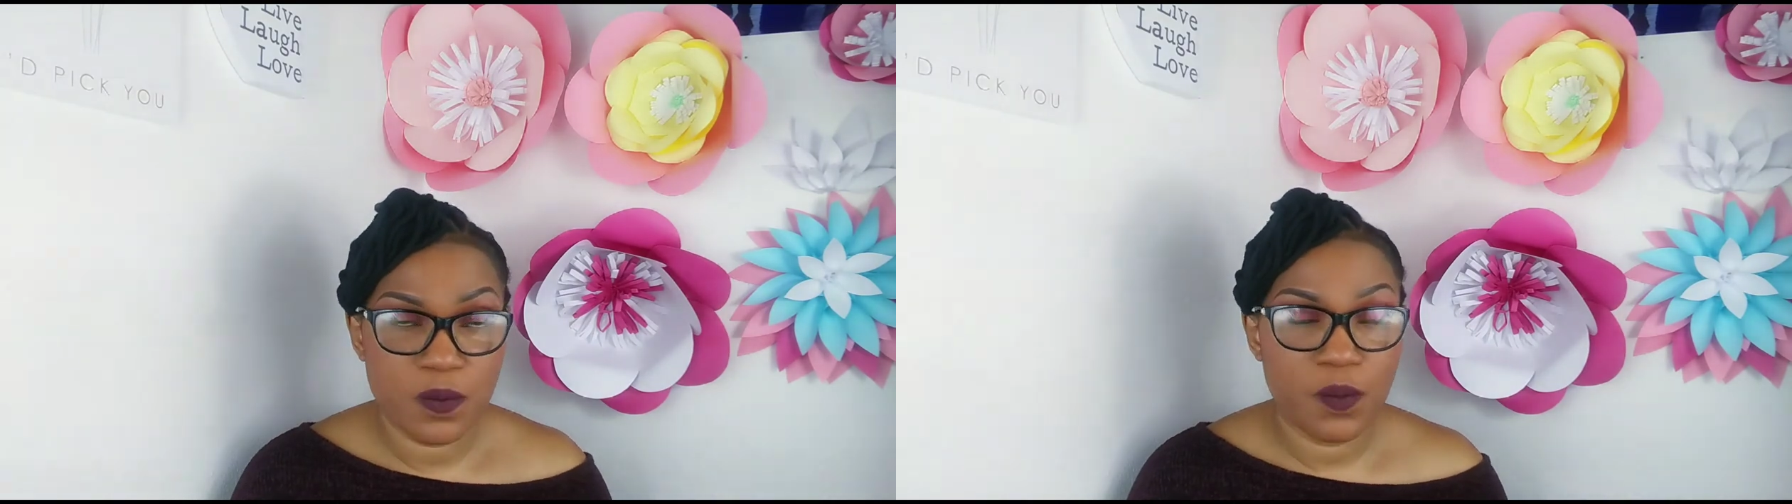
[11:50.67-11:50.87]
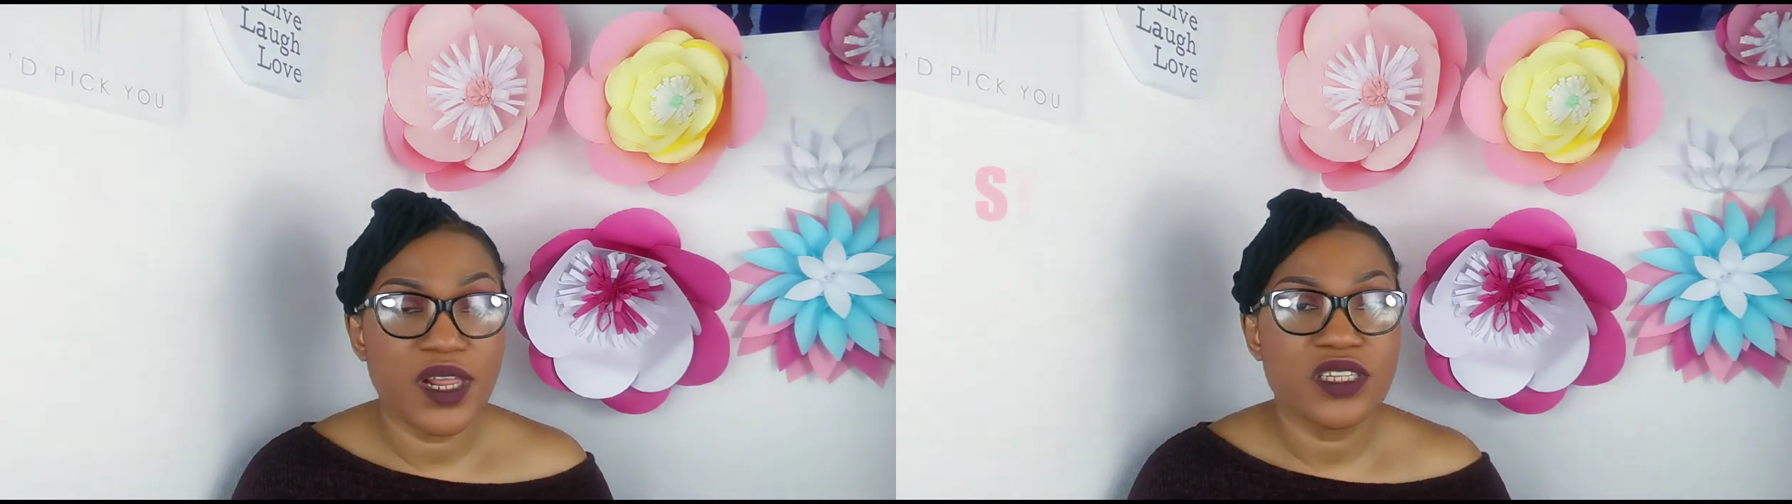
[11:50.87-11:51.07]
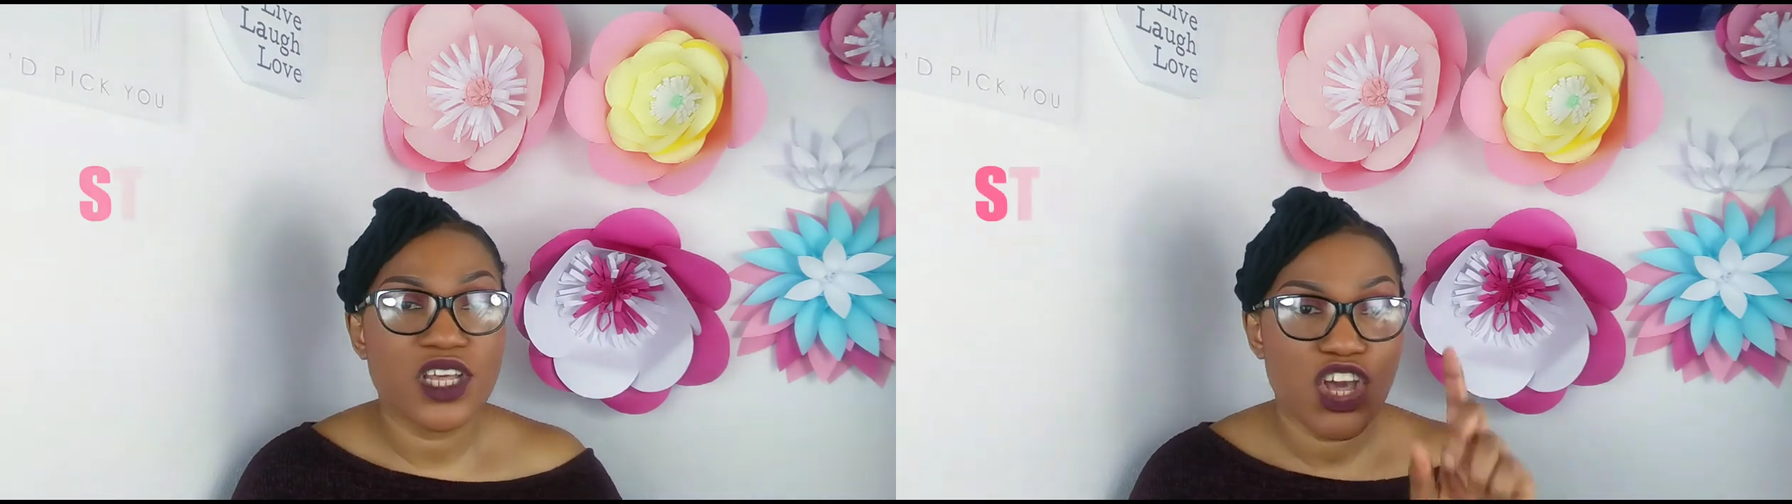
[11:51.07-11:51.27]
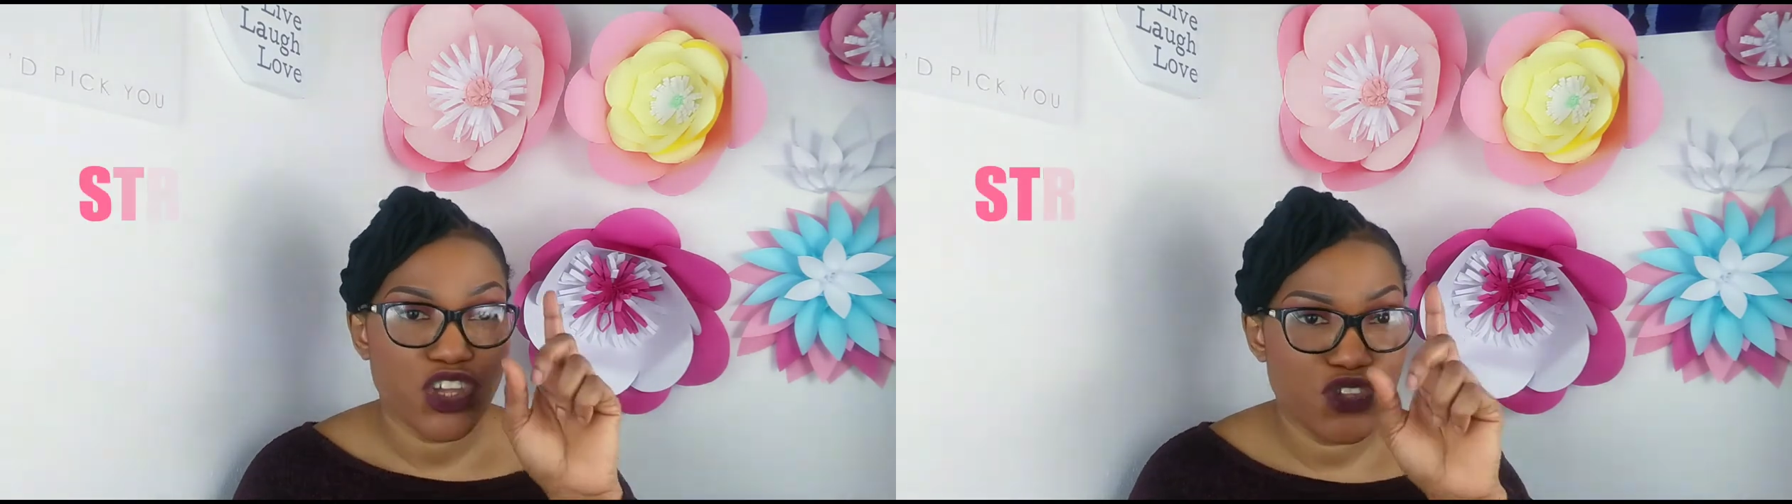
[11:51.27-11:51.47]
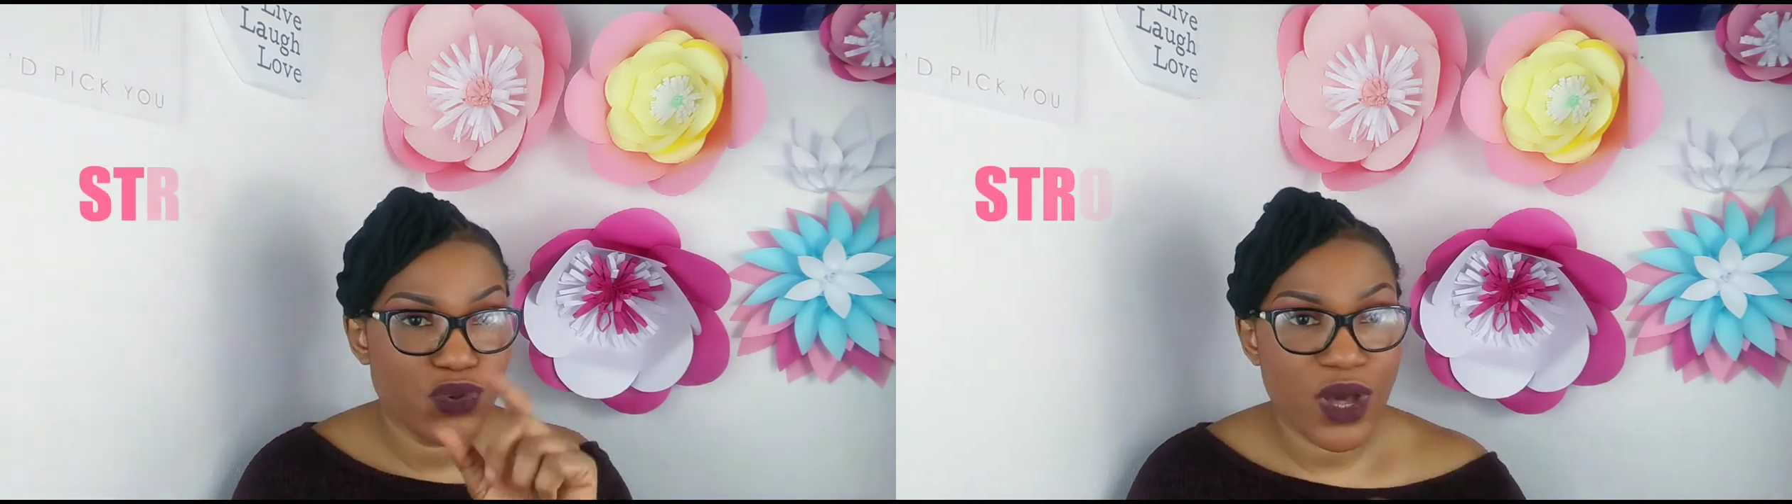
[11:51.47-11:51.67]
in place,
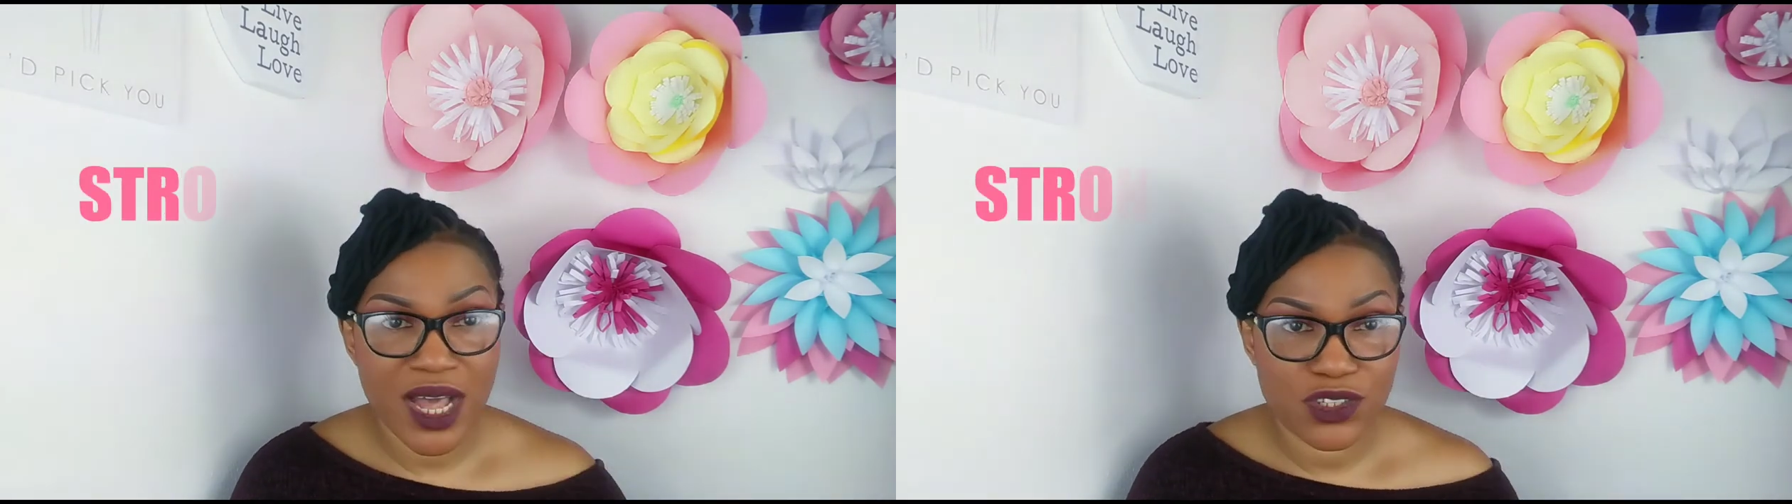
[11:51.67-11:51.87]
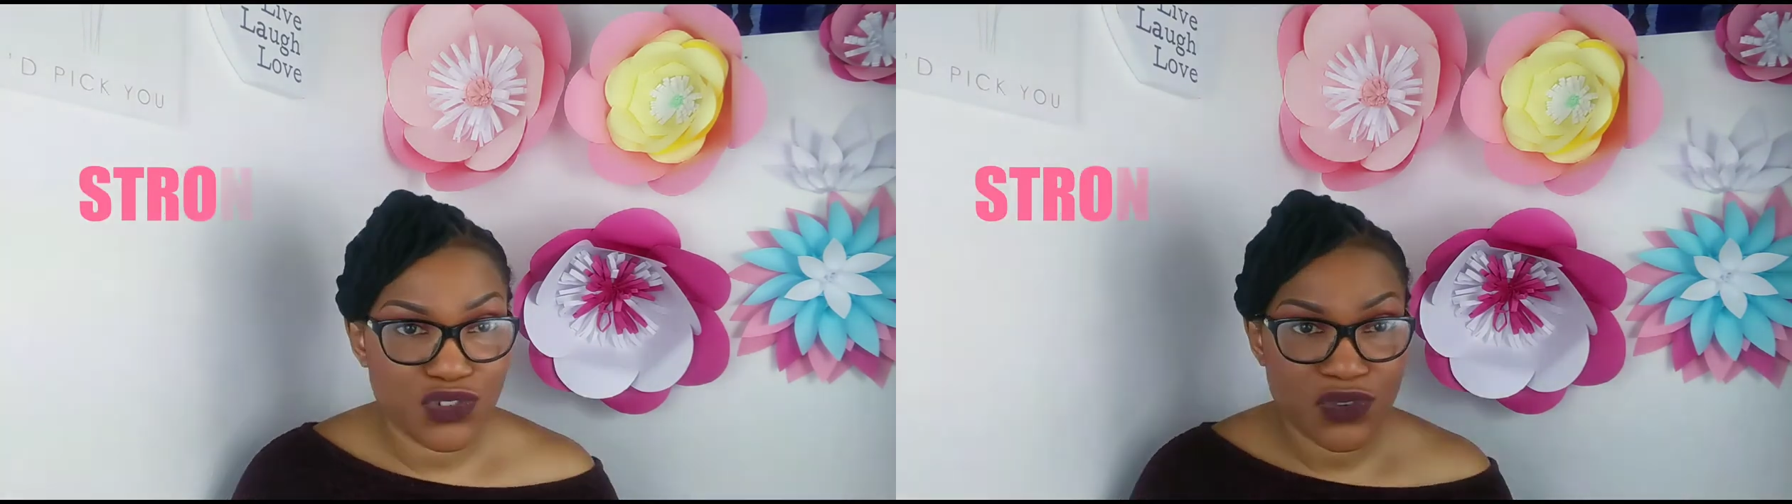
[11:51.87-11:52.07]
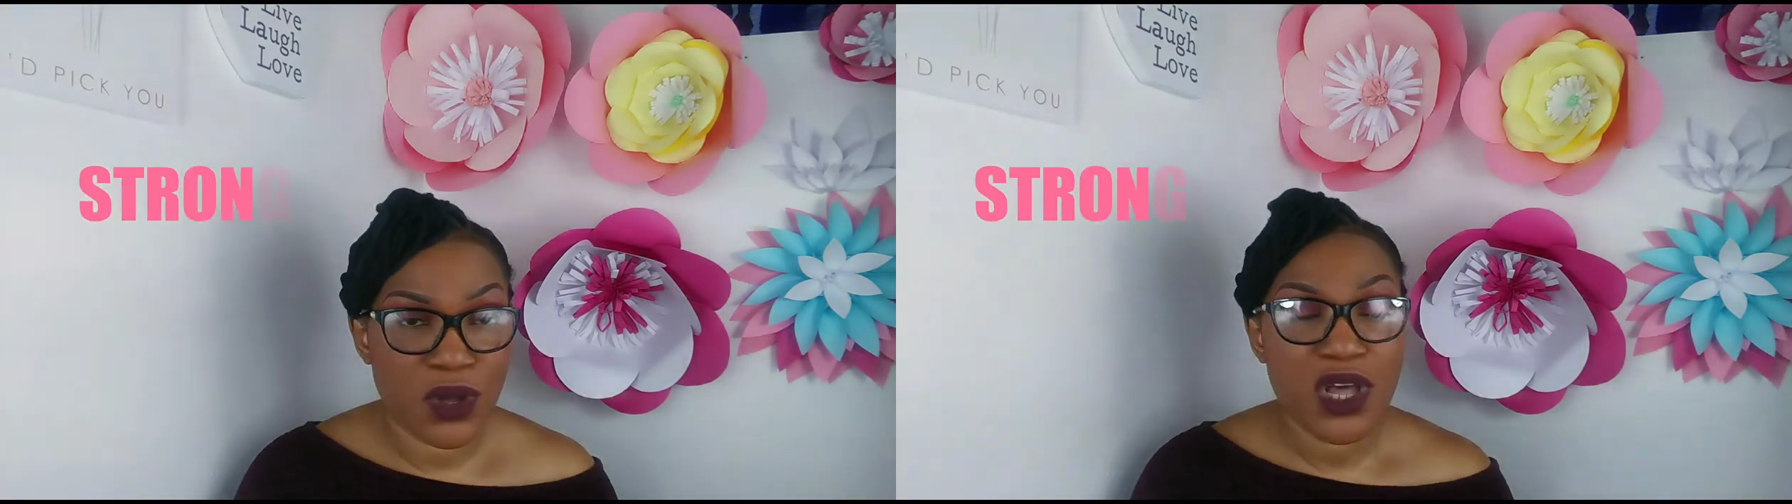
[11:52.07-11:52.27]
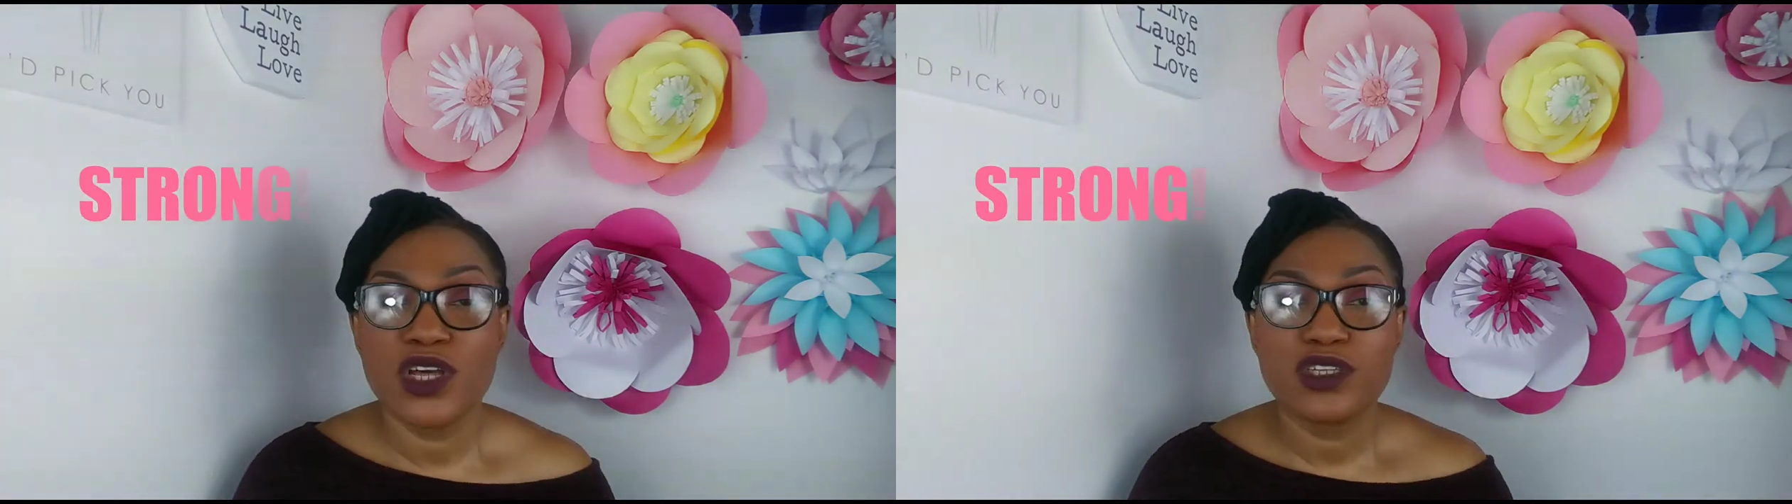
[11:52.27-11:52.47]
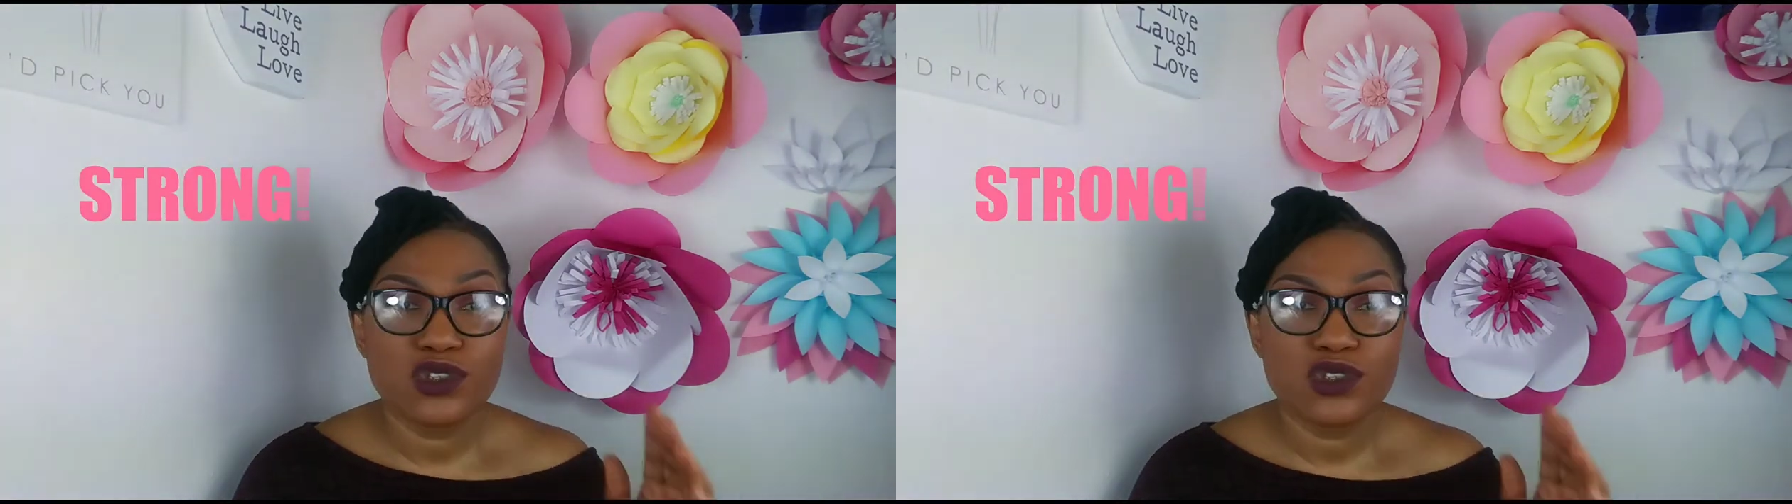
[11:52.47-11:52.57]
you are strong.